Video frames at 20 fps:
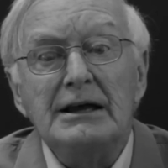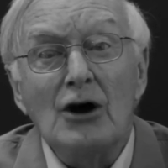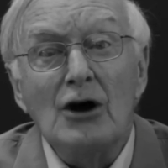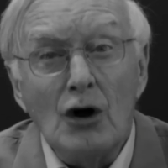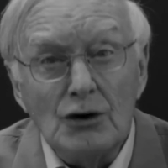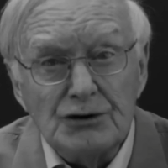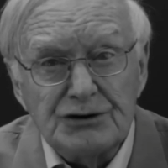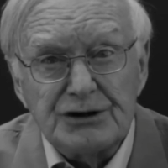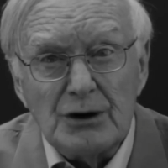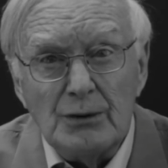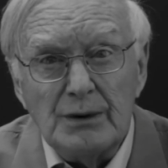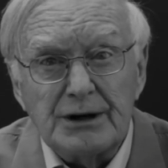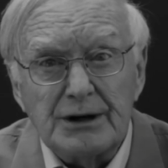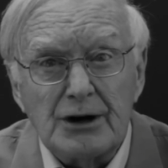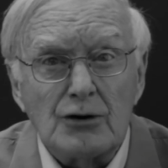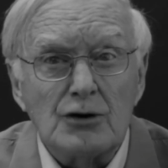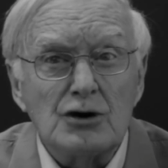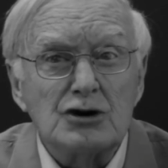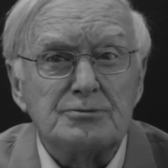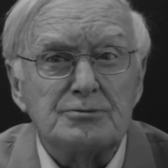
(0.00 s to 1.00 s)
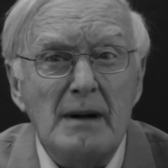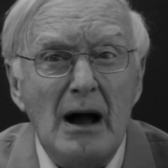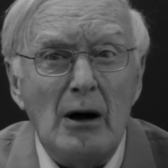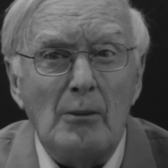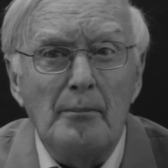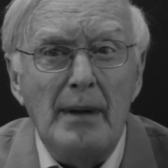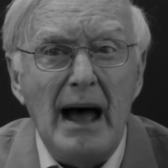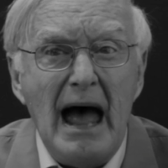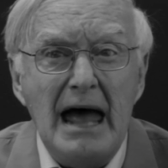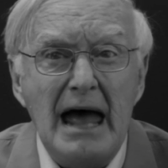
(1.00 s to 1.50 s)
He also encouraged
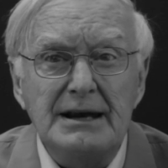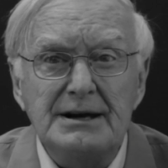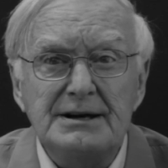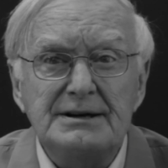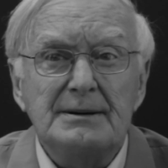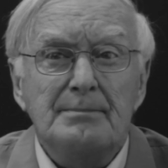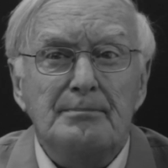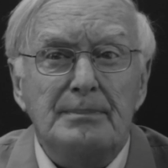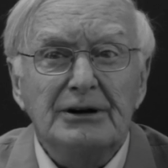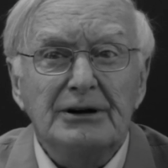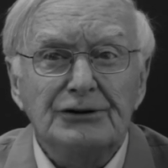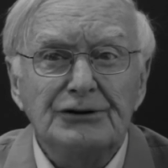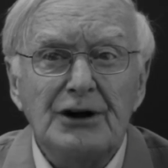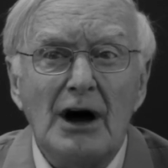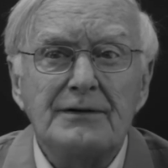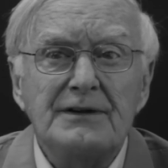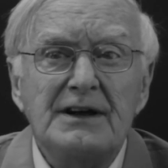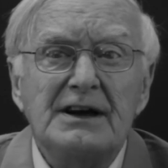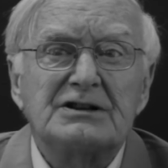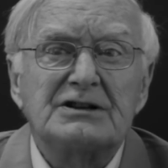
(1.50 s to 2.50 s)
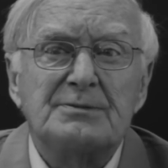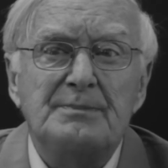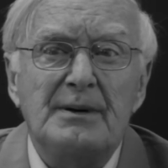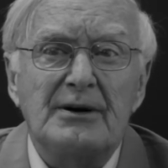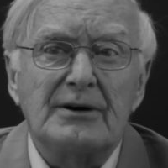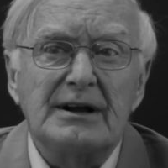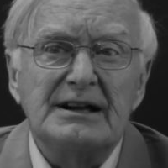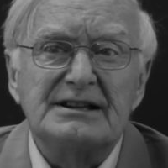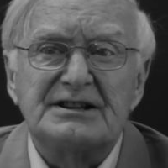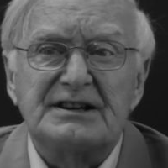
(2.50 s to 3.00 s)
Mountbatten to build on the
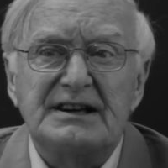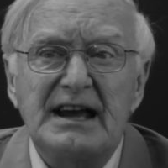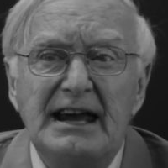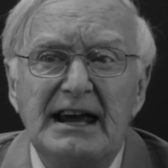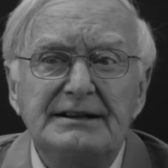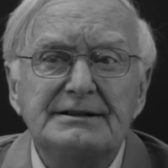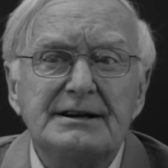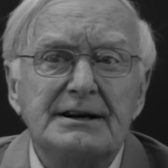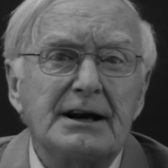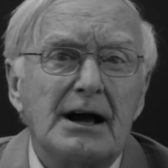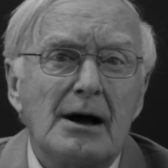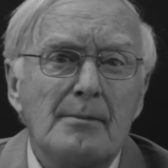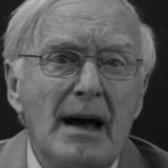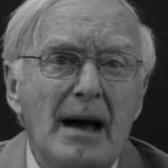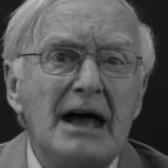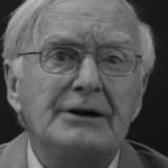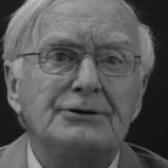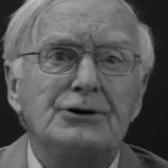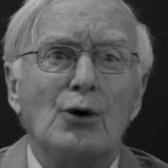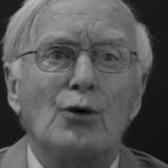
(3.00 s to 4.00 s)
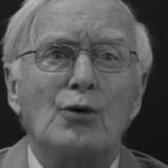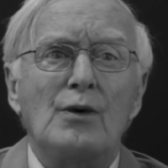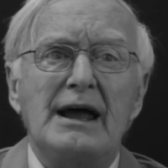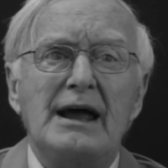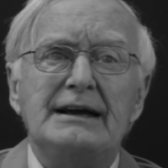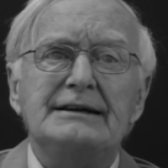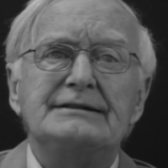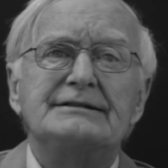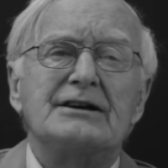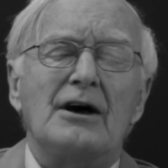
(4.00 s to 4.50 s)
experience gained in commando
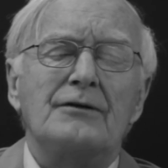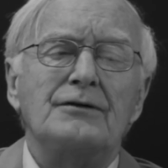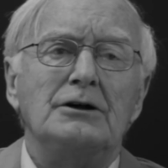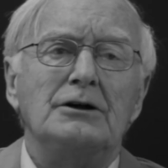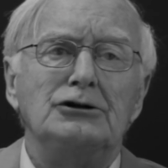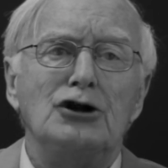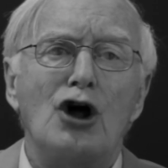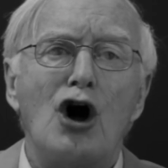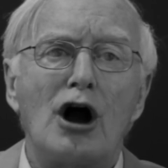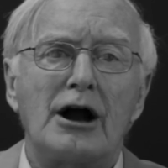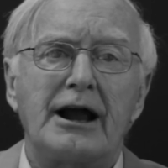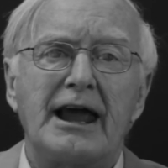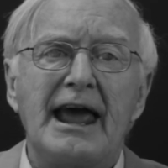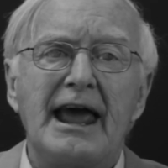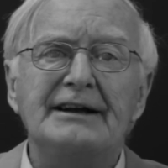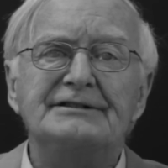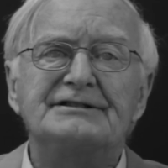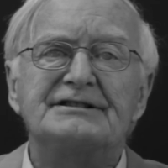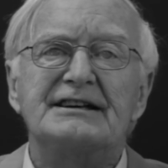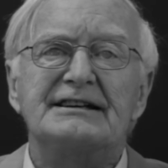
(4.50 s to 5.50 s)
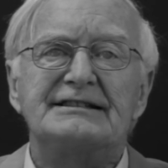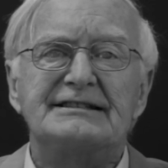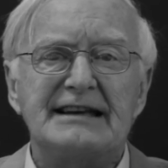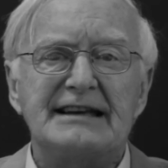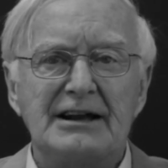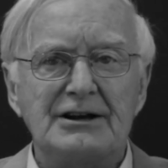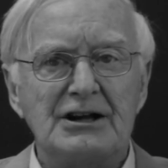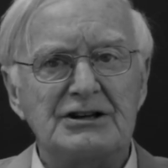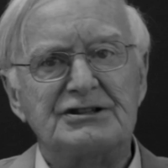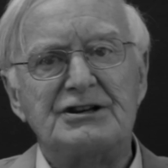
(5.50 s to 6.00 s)
raids on the lock gates
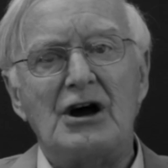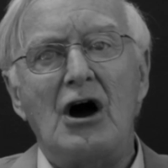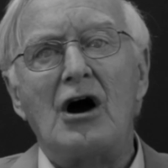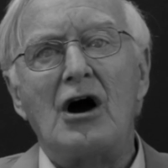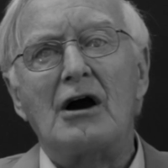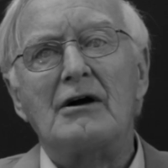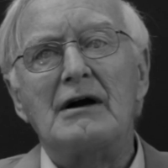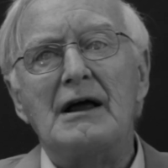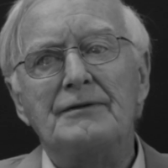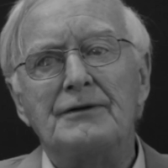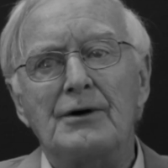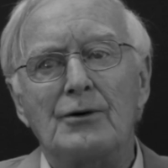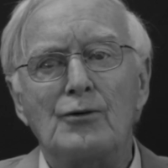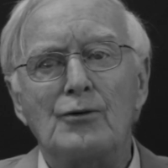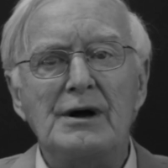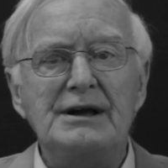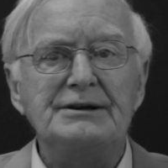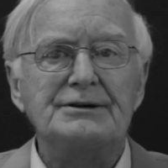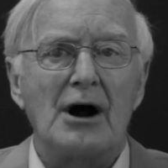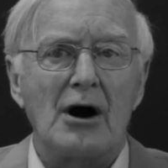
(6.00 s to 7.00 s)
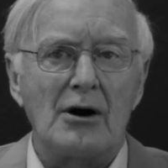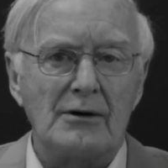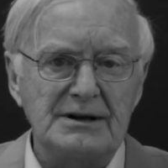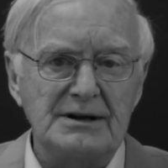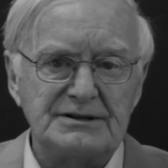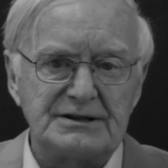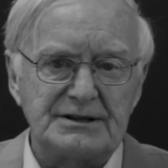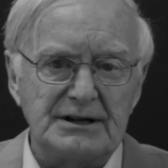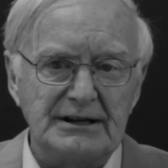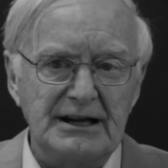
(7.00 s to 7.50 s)
at Saint-Nazaire and the
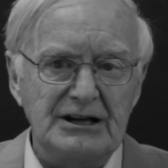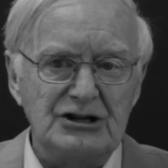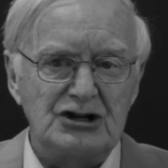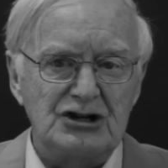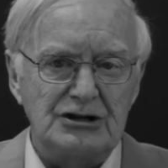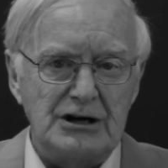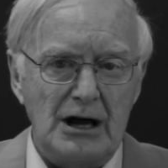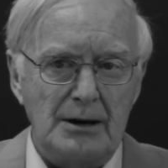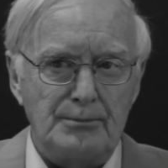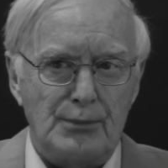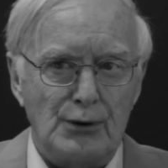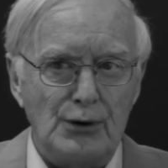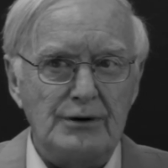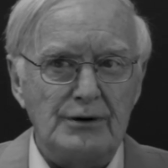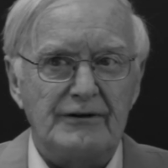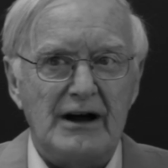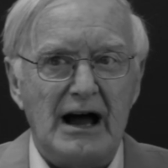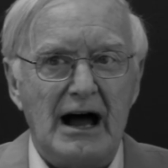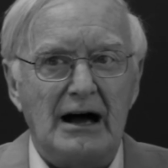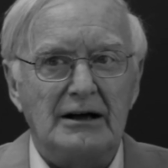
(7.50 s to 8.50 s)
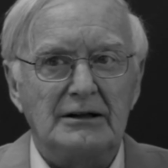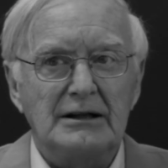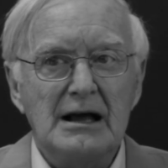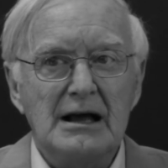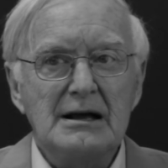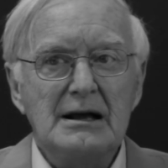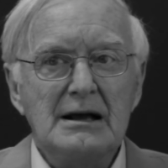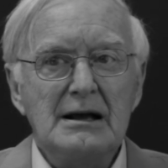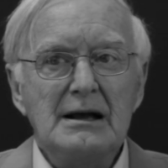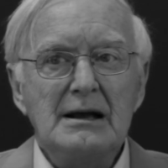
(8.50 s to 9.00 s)
radar installation at
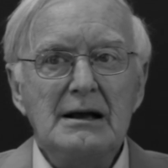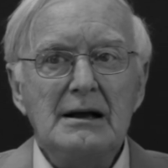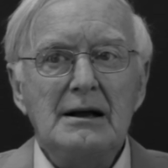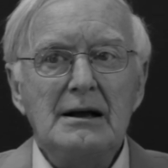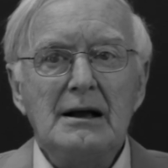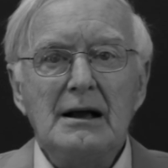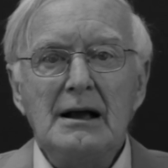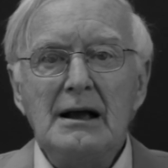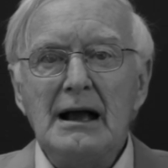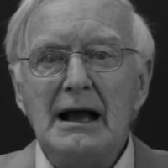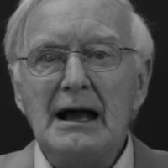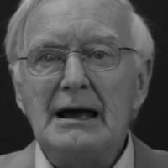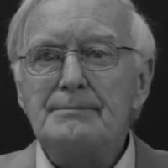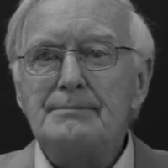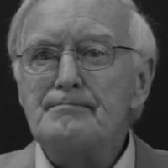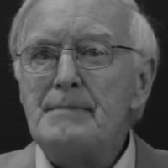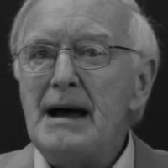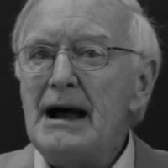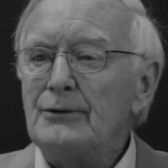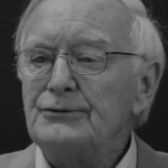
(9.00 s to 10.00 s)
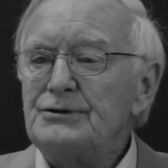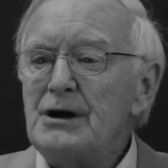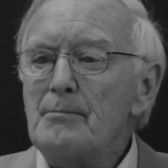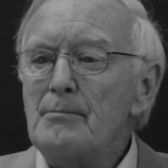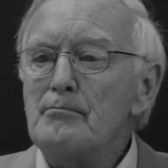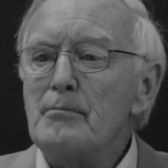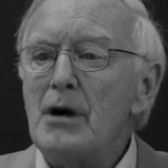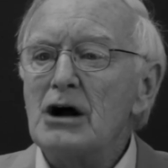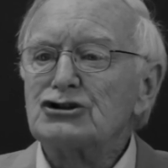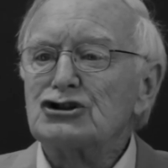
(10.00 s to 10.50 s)
Bruneval, and
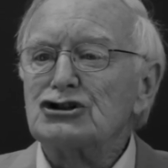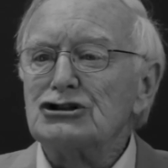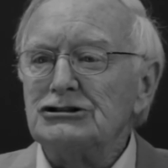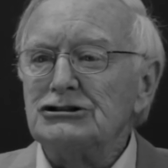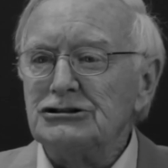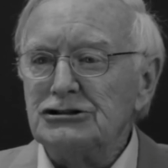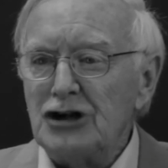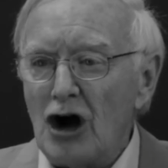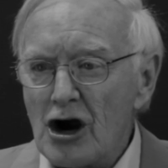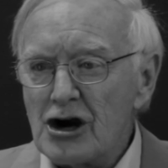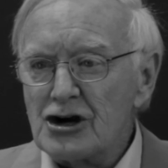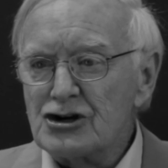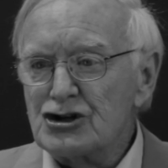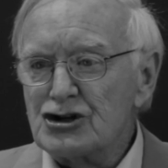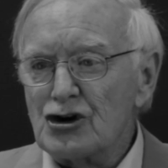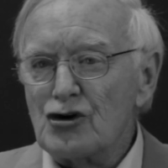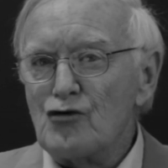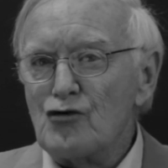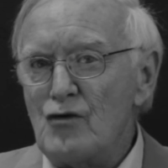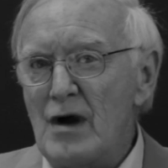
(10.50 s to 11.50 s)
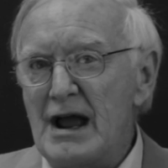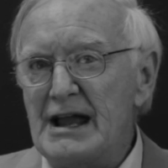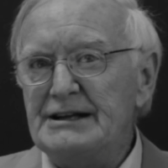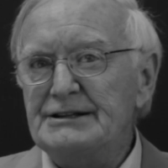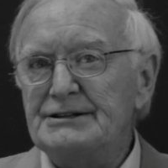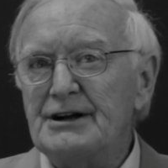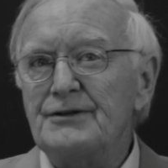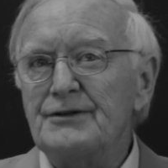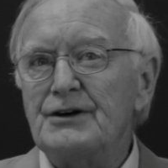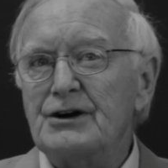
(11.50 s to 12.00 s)
mount a much larger
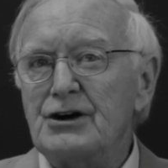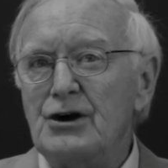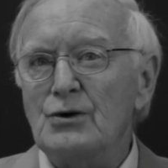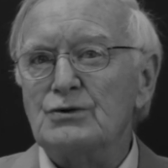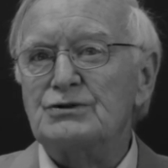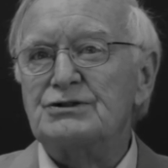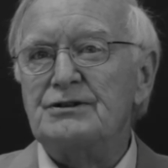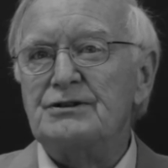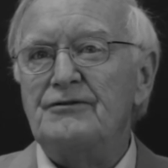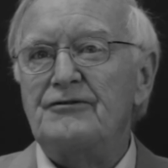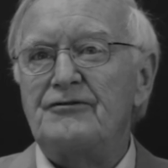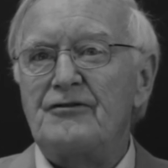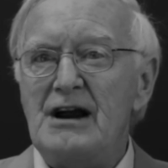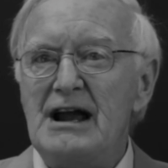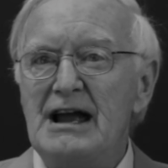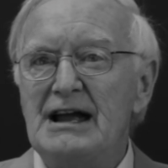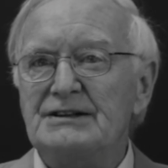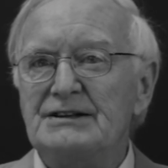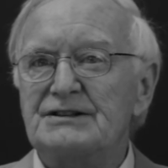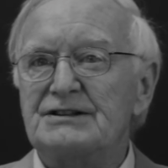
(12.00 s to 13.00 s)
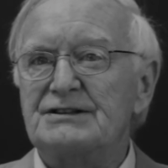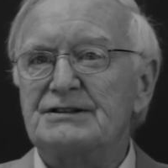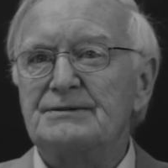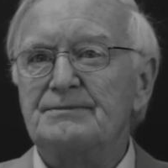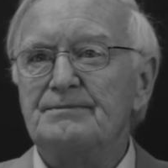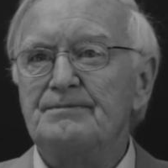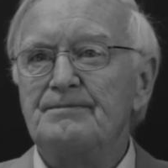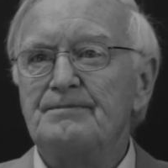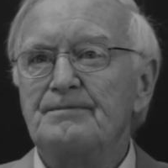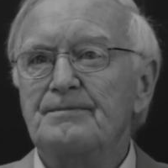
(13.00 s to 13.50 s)
raid on the coast of
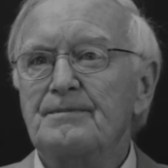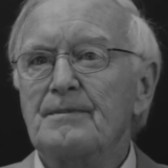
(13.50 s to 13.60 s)
France.